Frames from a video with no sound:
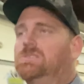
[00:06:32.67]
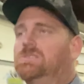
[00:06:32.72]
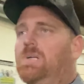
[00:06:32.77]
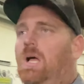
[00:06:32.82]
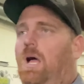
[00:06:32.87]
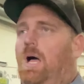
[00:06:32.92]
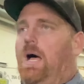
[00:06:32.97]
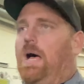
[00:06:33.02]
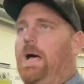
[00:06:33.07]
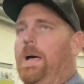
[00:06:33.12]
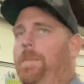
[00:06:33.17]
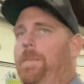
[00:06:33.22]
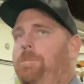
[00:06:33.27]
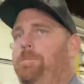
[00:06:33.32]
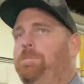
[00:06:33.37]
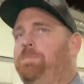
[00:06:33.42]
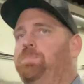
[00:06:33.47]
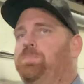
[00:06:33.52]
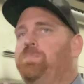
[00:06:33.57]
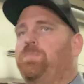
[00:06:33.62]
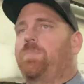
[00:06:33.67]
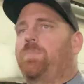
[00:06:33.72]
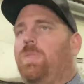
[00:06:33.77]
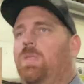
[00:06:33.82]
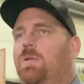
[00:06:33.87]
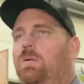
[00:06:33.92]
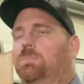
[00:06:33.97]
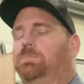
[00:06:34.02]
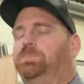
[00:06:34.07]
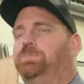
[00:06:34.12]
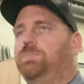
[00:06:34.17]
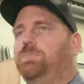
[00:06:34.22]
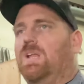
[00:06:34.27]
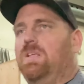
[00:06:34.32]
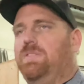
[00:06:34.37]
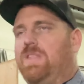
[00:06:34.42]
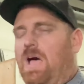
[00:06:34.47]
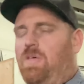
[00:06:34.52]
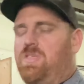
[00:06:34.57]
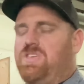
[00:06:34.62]
now
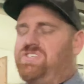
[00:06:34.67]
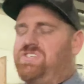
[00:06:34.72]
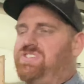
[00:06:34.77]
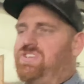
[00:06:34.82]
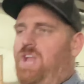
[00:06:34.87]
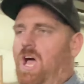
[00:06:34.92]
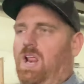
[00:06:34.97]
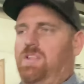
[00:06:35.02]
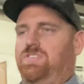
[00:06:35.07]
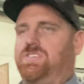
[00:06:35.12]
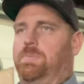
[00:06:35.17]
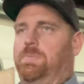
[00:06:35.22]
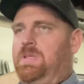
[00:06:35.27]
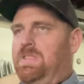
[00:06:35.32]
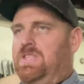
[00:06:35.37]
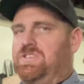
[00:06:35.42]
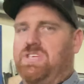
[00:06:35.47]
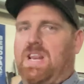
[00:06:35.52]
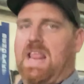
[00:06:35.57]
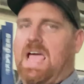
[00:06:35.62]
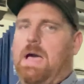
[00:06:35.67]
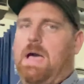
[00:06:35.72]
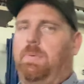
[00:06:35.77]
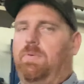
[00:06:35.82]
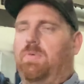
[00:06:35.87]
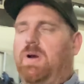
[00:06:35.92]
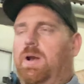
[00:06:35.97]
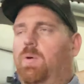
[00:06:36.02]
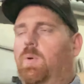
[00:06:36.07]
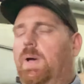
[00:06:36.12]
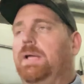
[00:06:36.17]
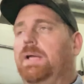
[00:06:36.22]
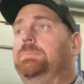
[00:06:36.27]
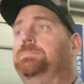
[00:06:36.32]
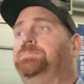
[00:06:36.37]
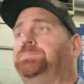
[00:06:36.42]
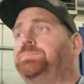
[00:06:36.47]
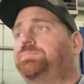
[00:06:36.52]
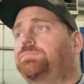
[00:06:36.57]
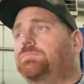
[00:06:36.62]
this is not something that's going to happen right away,
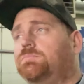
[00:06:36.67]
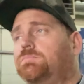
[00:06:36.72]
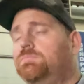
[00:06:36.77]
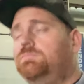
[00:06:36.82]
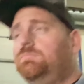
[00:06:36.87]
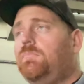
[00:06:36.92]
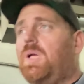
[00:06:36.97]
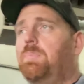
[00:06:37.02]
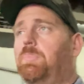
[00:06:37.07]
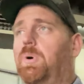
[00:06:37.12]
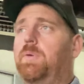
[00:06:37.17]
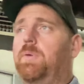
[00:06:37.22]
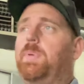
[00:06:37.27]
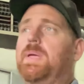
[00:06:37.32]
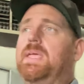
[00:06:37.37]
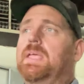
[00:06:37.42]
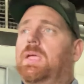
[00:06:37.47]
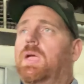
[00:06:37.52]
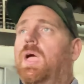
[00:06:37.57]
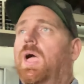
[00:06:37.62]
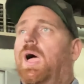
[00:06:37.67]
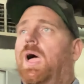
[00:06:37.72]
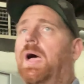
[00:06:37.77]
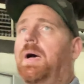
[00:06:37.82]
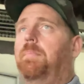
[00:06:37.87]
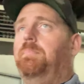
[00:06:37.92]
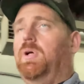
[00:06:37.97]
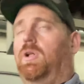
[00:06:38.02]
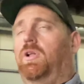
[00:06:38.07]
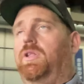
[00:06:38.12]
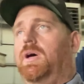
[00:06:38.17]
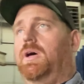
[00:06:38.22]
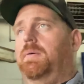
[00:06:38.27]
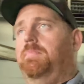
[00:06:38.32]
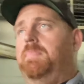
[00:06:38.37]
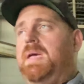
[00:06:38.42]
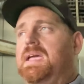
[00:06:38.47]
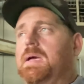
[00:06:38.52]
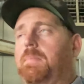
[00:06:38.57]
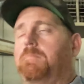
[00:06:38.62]
but
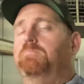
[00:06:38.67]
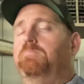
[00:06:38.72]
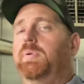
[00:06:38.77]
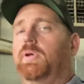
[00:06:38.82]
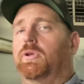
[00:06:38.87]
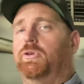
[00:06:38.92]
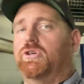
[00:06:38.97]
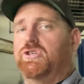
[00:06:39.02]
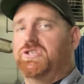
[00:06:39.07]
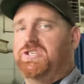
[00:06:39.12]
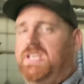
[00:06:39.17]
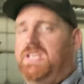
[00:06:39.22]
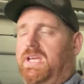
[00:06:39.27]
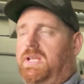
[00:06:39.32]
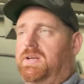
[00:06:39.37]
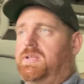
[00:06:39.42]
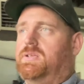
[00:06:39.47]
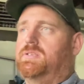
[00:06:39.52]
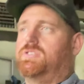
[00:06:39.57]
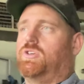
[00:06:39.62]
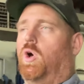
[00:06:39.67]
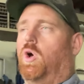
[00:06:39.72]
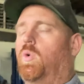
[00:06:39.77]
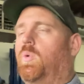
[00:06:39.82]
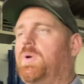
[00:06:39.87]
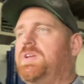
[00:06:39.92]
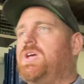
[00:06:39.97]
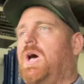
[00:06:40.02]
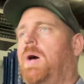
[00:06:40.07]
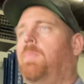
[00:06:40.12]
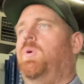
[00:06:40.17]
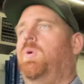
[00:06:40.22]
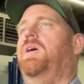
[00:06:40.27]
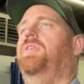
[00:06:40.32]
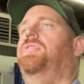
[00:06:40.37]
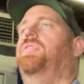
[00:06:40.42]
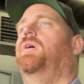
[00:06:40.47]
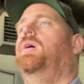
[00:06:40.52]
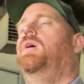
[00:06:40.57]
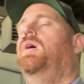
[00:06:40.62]
make a builder's kit. So it would come with
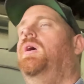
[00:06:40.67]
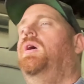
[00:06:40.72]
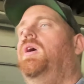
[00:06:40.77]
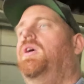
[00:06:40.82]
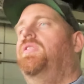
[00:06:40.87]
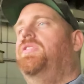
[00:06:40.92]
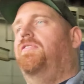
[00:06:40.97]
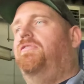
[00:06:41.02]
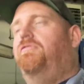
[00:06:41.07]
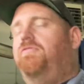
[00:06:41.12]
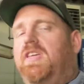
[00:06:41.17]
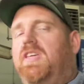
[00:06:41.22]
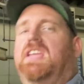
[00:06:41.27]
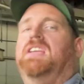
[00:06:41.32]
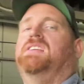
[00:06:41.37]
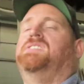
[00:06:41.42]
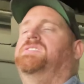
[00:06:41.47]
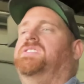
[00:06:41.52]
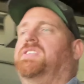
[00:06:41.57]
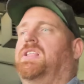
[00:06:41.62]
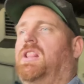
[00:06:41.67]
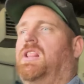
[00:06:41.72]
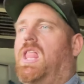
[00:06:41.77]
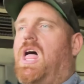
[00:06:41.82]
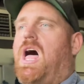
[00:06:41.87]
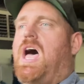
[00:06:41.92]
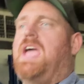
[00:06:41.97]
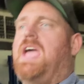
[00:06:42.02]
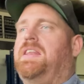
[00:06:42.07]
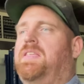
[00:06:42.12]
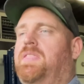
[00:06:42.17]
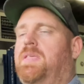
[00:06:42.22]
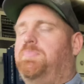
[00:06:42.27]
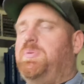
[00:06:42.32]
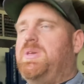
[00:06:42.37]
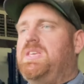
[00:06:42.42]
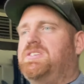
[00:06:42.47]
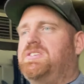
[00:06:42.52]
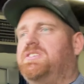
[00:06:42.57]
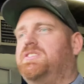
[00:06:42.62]
the fittings and the line and the
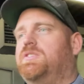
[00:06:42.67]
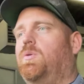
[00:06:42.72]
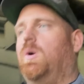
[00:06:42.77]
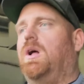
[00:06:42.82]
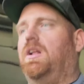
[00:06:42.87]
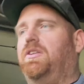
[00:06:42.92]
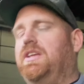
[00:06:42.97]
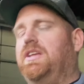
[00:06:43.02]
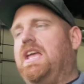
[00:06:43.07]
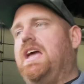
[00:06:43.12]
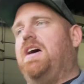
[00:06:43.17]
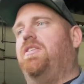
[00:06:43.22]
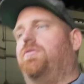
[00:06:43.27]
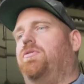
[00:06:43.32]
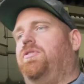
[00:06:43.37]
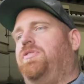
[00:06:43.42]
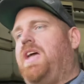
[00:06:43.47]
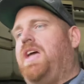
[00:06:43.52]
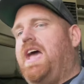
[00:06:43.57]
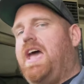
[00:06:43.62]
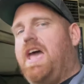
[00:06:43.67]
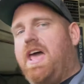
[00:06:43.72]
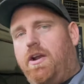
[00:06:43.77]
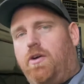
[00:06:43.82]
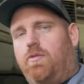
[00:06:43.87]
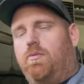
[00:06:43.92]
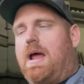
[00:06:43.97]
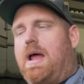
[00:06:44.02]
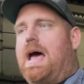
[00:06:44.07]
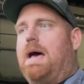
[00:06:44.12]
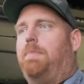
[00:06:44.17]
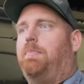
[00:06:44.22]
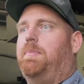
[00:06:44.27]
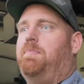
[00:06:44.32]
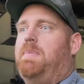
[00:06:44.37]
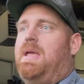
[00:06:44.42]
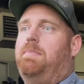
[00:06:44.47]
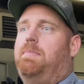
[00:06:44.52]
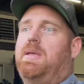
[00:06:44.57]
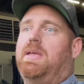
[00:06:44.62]
pieces to weld together and the header wrap and
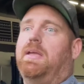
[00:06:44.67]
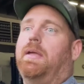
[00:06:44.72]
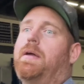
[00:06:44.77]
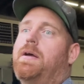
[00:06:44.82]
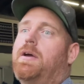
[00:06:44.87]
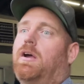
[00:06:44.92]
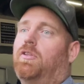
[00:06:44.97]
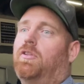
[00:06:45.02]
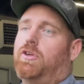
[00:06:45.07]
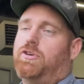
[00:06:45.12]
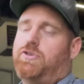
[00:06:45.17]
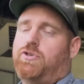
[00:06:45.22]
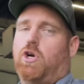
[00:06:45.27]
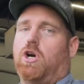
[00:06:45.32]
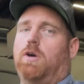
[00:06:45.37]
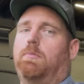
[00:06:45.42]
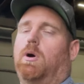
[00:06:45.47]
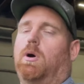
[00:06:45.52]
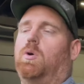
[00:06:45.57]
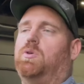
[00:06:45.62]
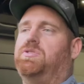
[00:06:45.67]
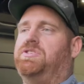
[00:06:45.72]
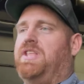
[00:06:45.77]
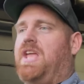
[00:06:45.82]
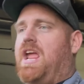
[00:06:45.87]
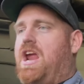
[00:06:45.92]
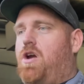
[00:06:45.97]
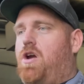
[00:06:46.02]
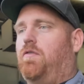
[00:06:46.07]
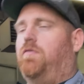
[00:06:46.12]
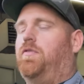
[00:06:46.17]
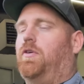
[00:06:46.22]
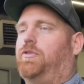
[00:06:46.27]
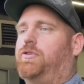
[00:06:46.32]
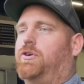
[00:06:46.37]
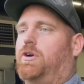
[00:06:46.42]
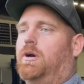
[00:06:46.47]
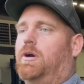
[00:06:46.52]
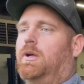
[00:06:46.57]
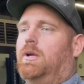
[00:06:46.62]
maybe the turbos and the air filter,